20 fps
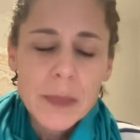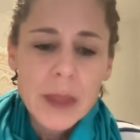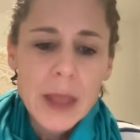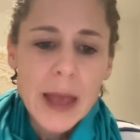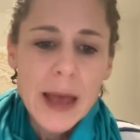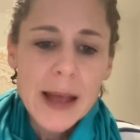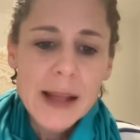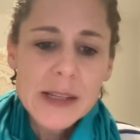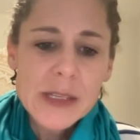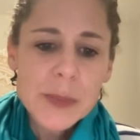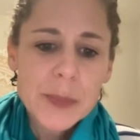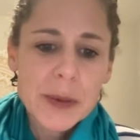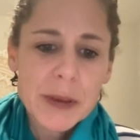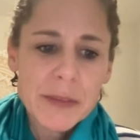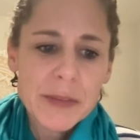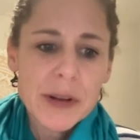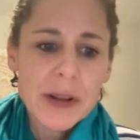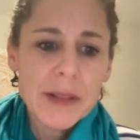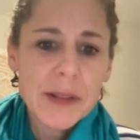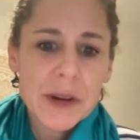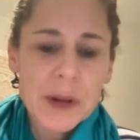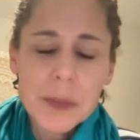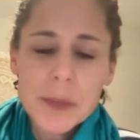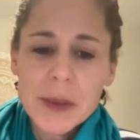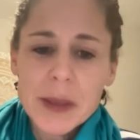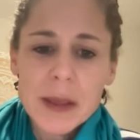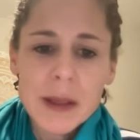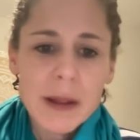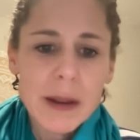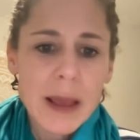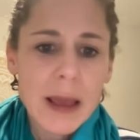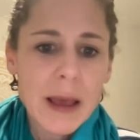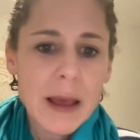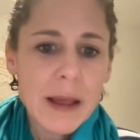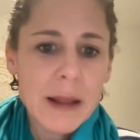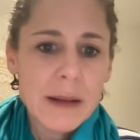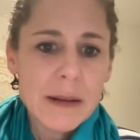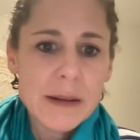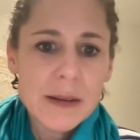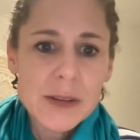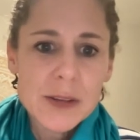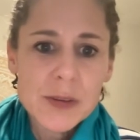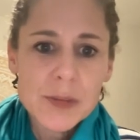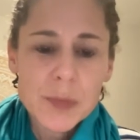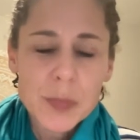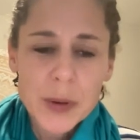had to pivot a little bit and